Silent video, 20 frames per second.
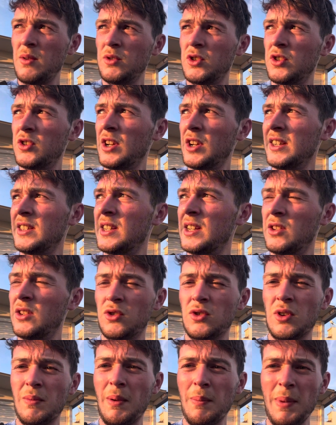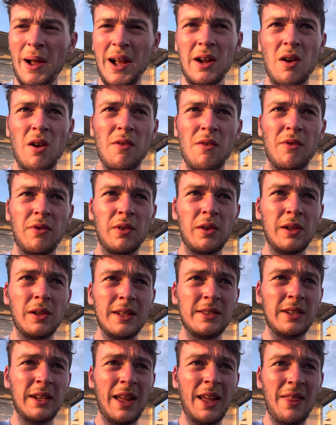just checked in, just dropped my bag off. Glad
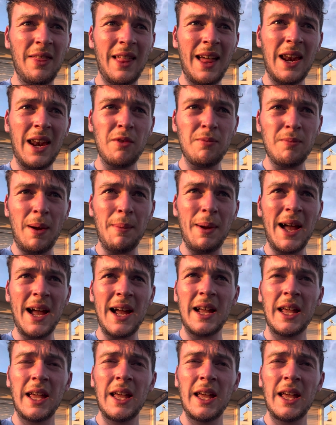to get that off my back.